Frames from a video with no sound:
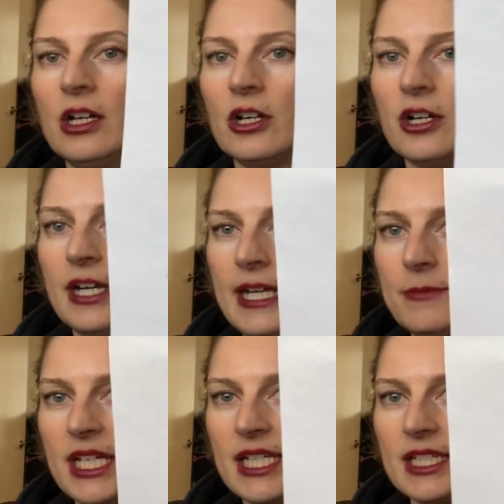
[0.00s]
Her name
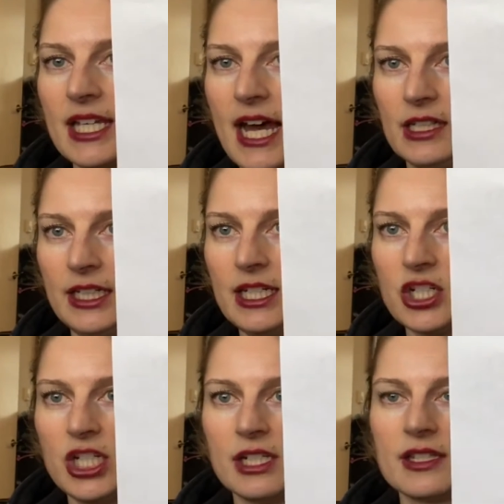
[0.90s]
is Kelly.
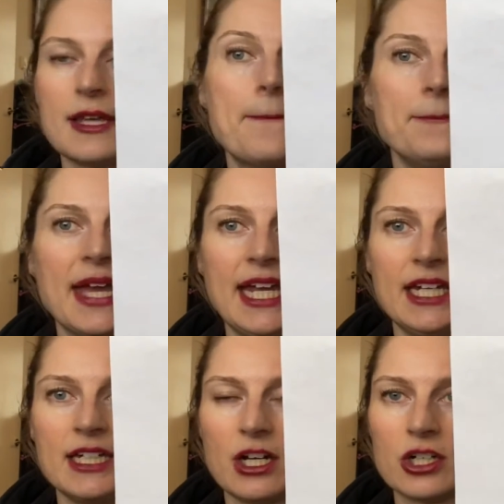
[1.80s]
She is the
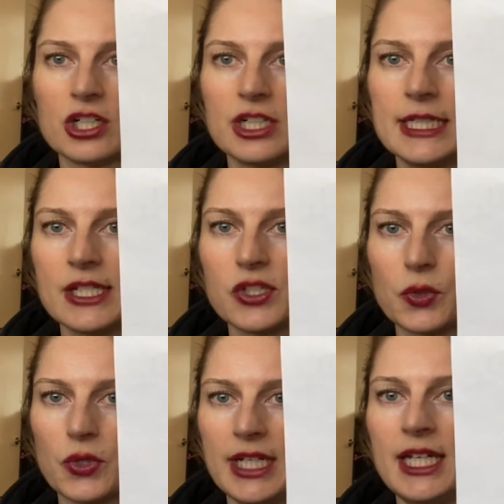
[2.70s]
main character in the
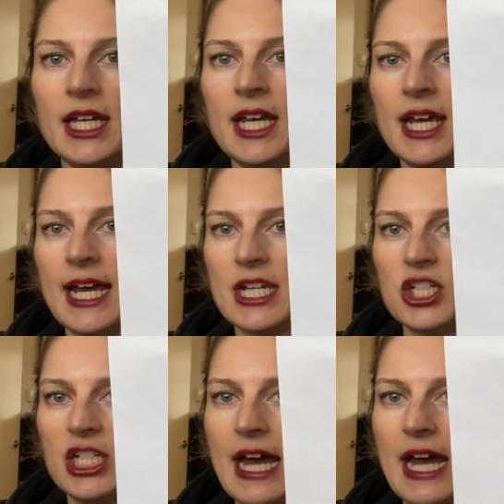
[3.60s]
story, and she